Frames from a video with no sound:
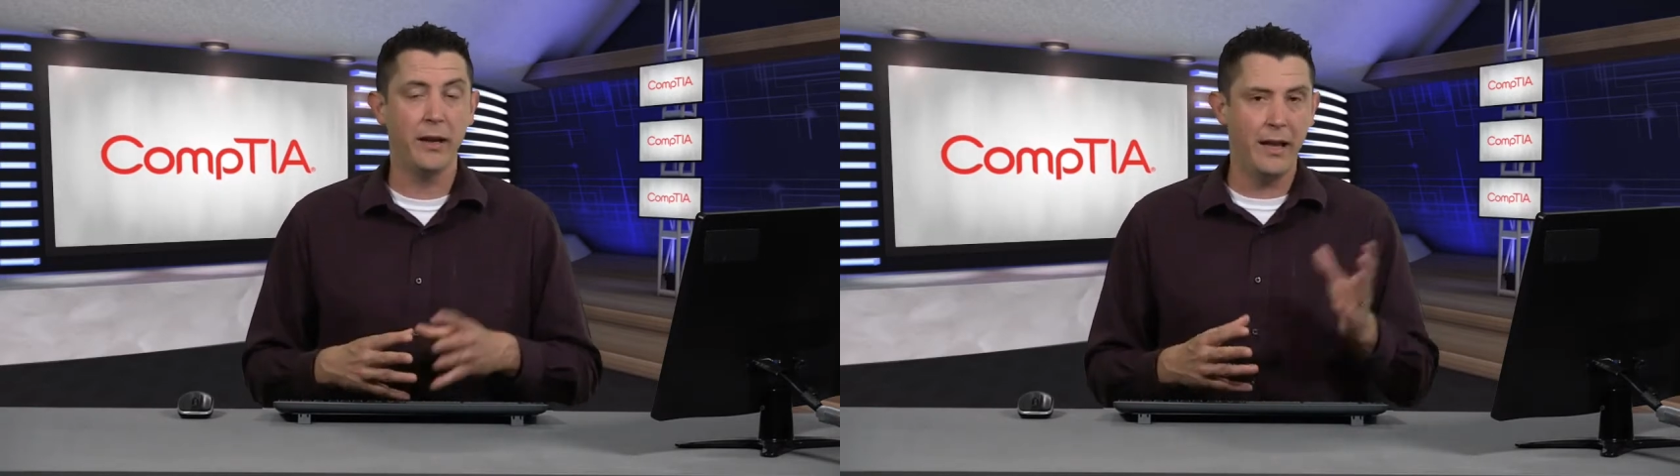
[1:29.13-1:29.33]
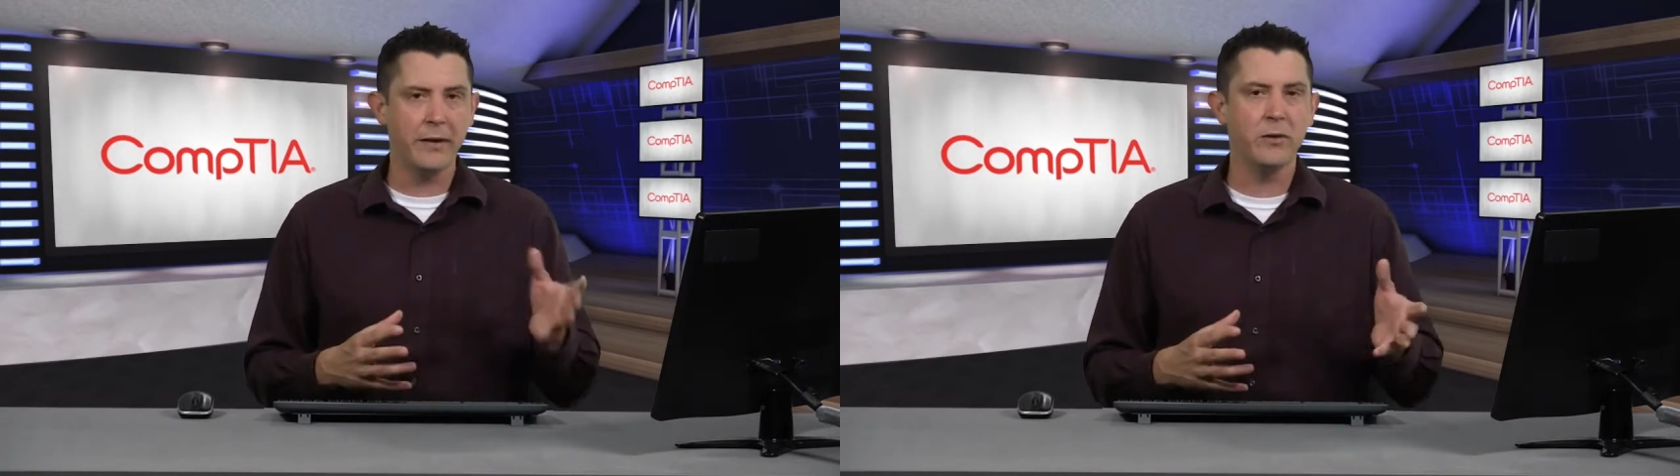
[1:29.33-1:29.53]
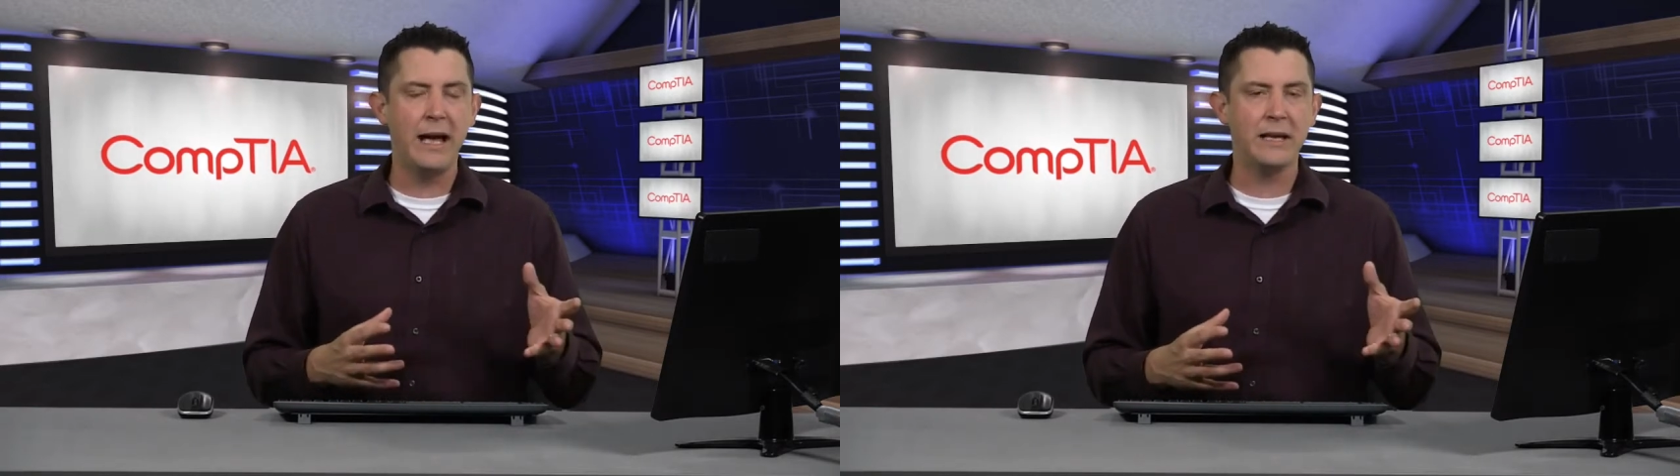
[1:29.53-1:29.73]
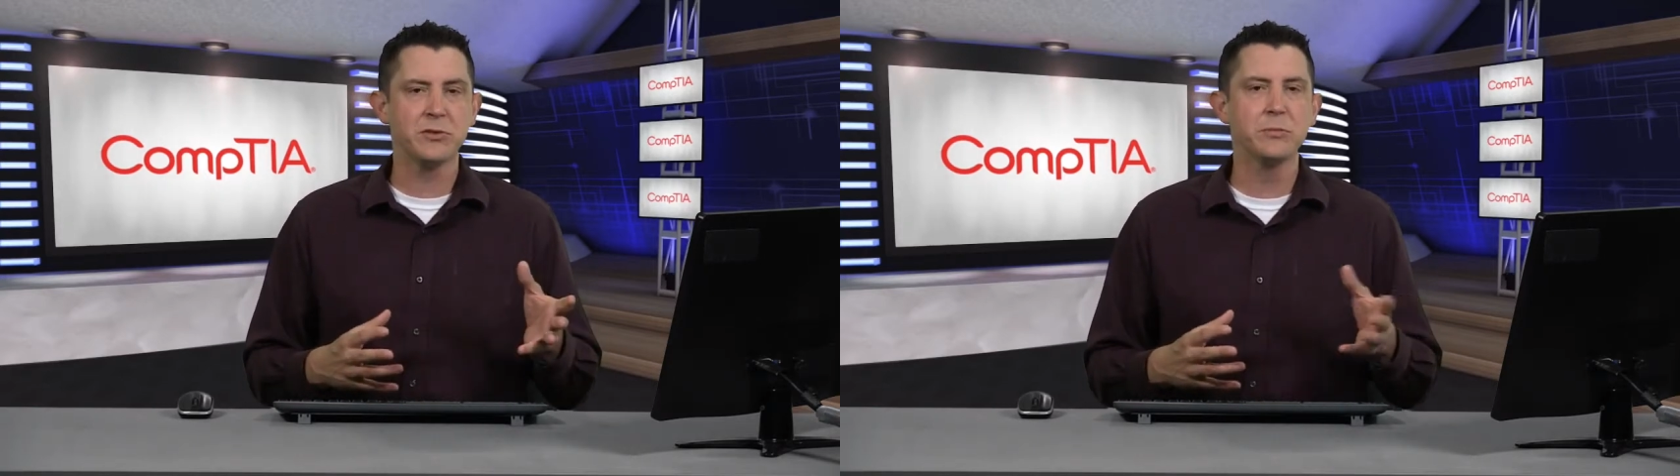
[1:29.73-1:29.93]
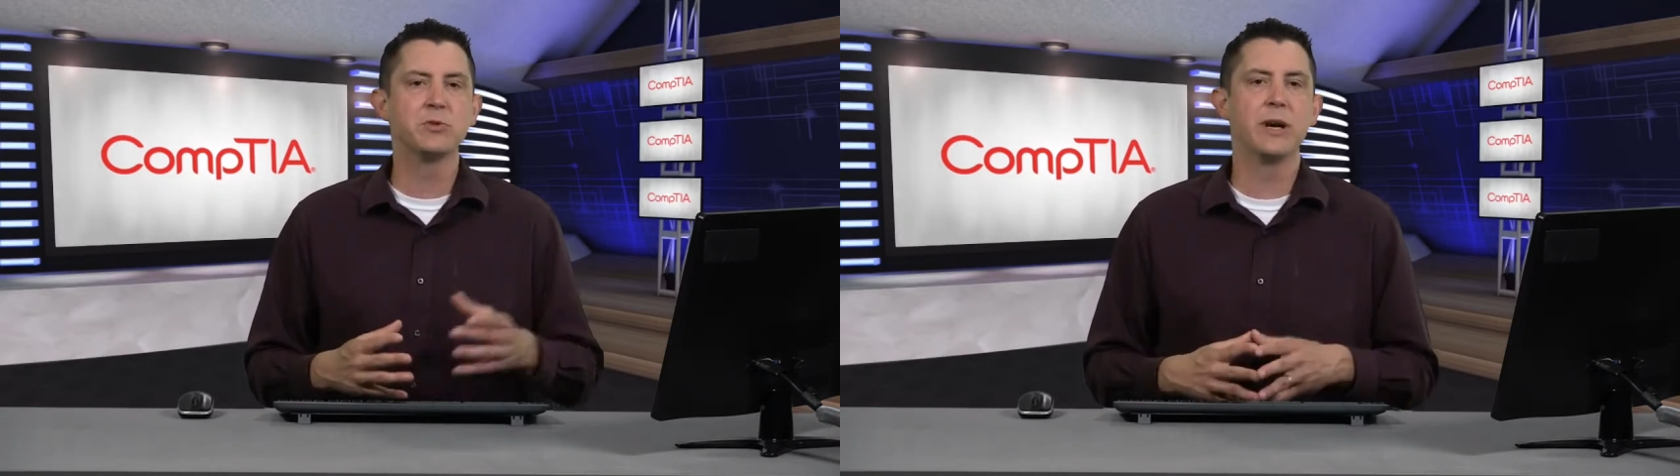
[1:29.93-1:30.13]
A lot of
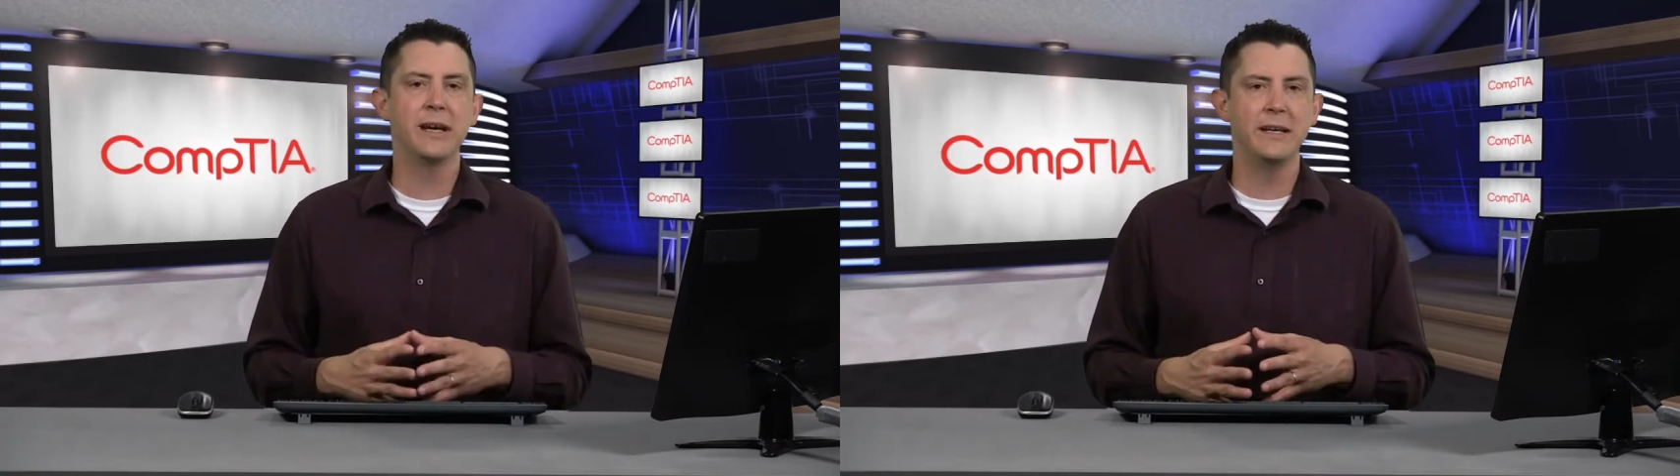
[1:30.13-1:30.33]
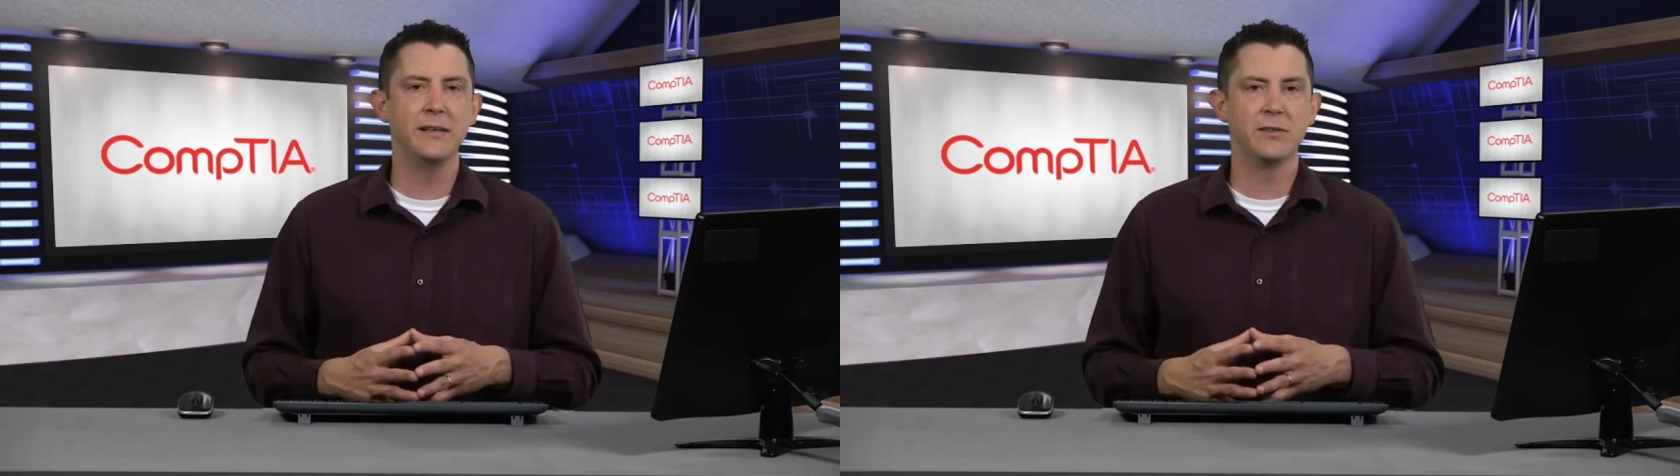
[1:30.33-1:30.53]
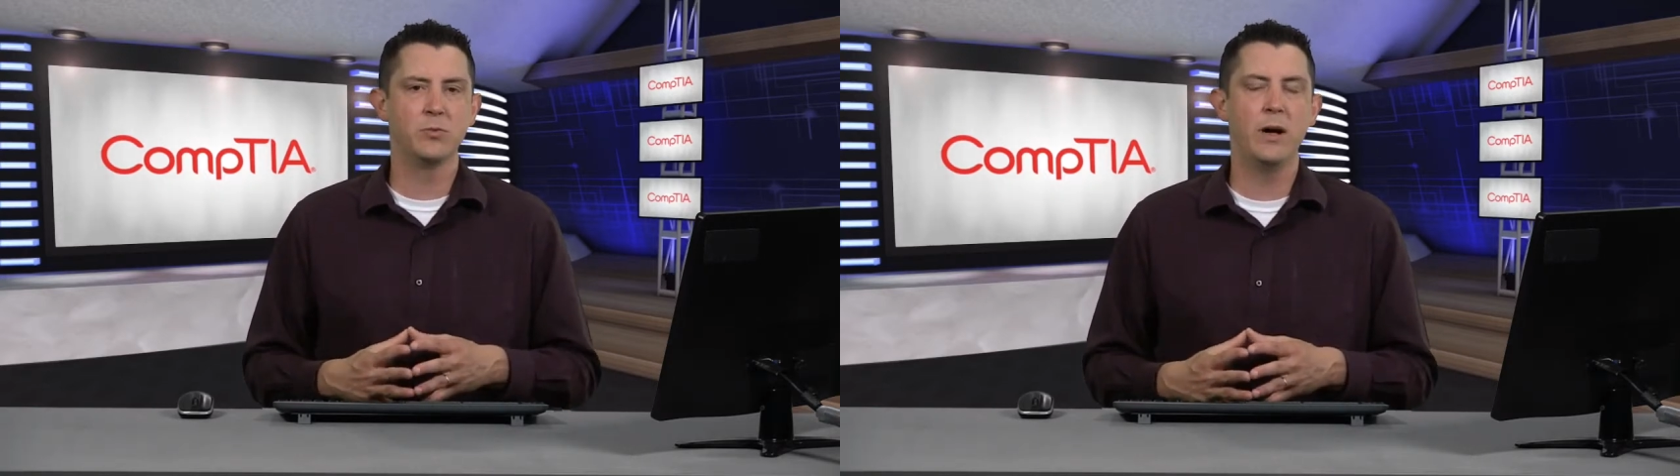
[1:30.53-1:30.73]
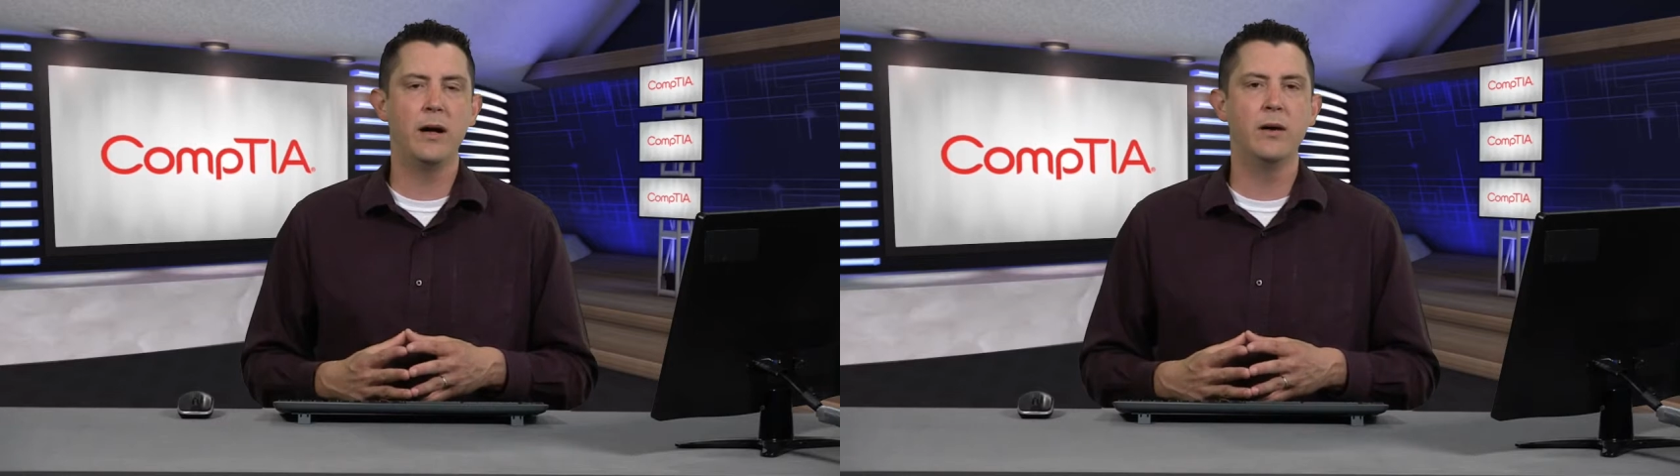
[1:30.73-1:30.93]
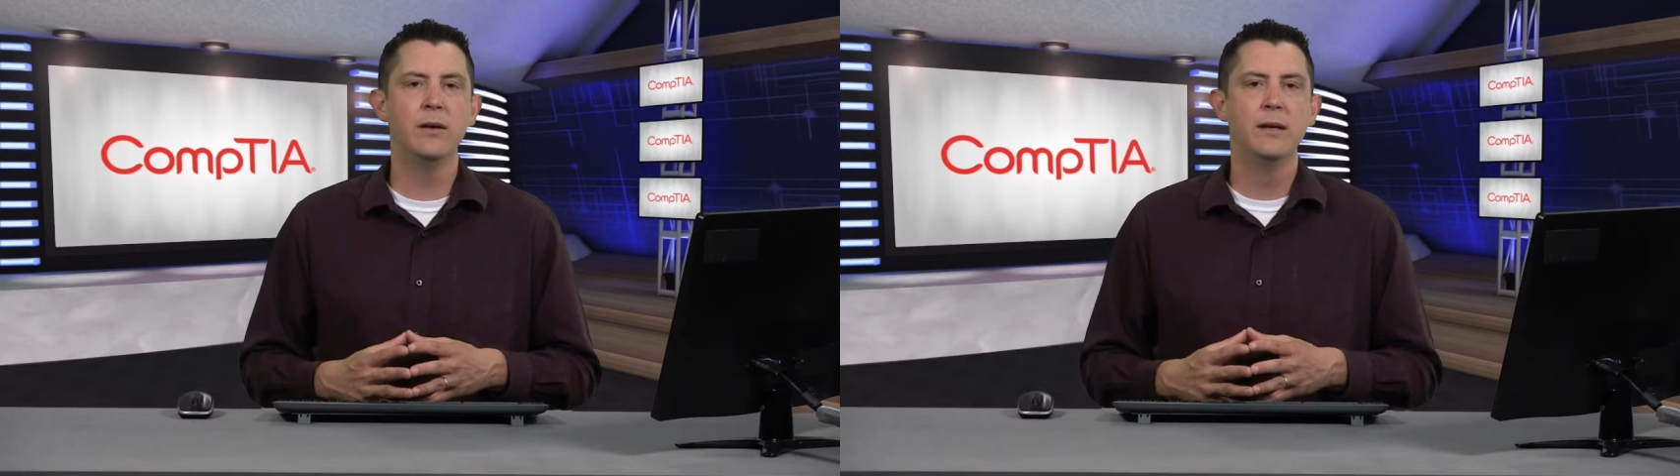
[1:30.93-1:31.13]
classroom training as
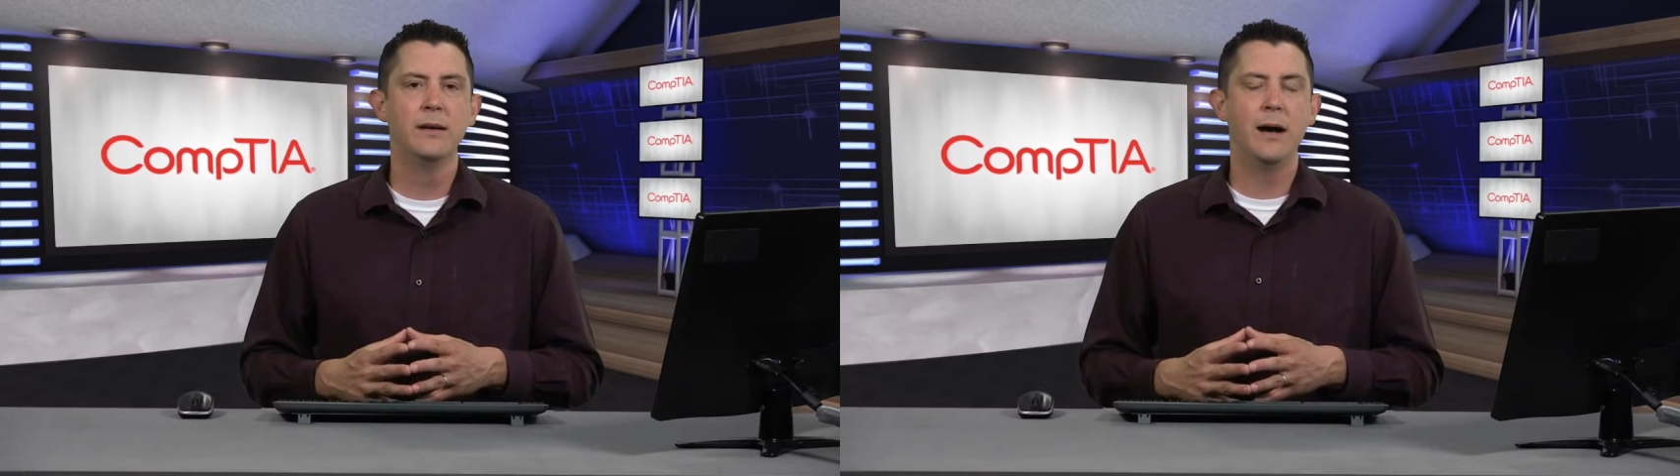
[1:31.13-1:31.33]
well,